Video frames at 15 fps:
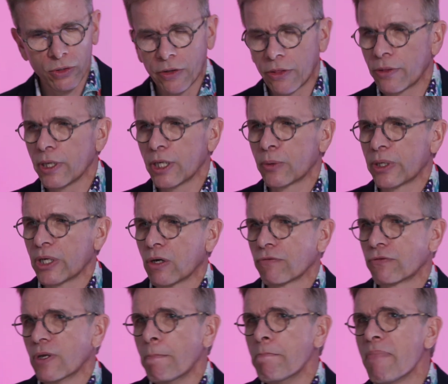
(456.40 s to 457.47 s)
the theory
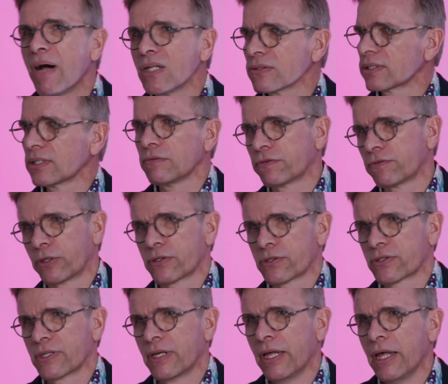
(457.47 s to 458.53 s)
of the
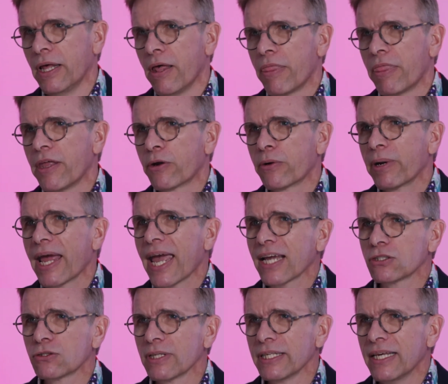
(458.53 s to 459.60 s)
multiverse. There are
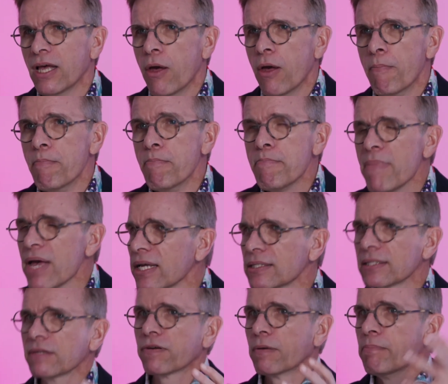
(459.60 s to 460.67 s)
actually
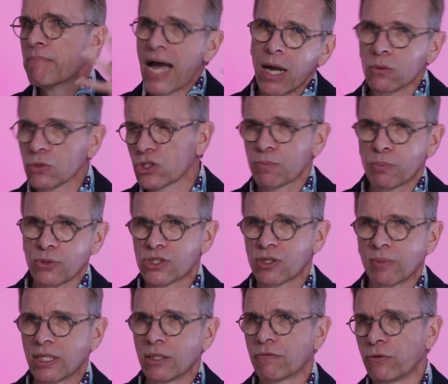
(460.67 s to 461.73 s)
massive amounts,
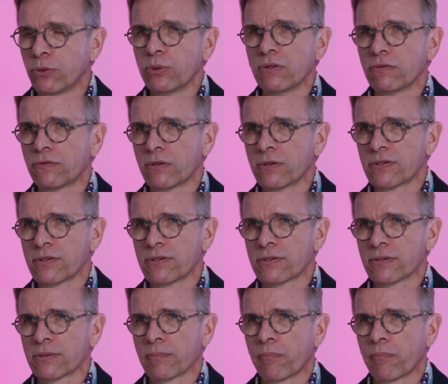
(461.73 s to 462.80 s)
possibly, of universes